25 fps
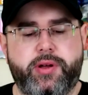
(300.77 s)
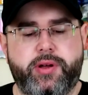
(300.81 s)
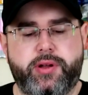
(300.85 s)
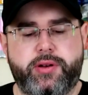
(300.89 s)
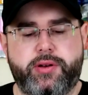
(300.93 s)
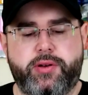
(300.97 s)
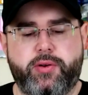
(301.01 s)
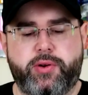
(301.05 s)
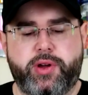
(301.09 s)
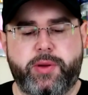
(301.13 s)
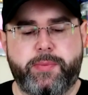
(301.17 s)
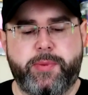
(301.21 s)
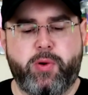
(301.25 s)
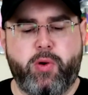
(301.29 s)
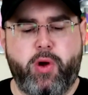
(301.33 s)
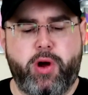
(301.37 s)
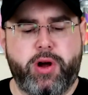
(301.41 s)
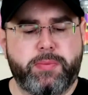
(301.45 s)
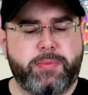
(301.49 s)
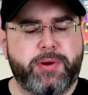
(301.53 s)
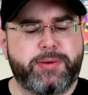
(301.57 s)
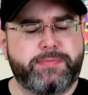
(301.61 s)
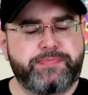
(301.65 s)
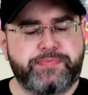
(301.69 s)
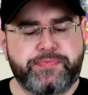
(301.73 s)
don't get me wrong,
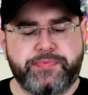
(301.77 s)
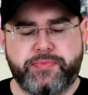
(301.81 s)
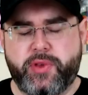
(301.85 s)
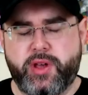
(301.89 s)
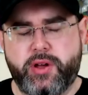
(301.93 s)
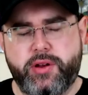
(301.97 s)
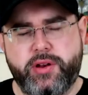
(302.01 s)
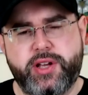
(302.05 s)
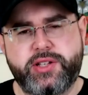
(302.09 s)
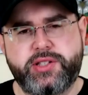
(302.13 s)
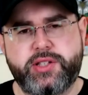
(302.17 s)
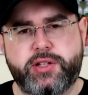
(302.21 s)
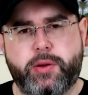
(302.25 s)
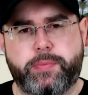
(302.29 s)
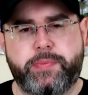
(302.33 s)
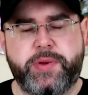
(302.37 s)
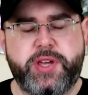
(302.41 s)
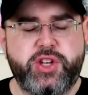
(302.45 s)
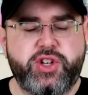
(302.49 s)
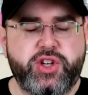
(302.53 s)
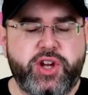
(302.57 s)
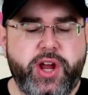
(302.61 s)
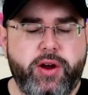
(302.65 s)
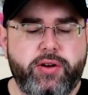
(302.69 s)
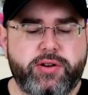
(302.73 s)
but nice little
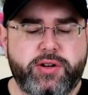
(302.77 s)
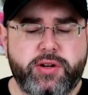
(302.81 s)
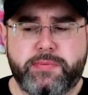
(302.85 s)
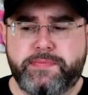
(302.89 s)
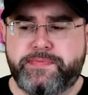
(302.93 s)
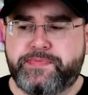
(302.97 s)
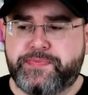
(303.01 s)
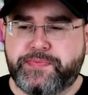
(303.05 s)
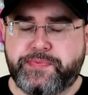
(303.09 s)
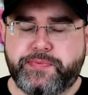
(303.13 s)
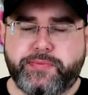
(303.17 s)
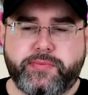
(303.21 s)
peach character.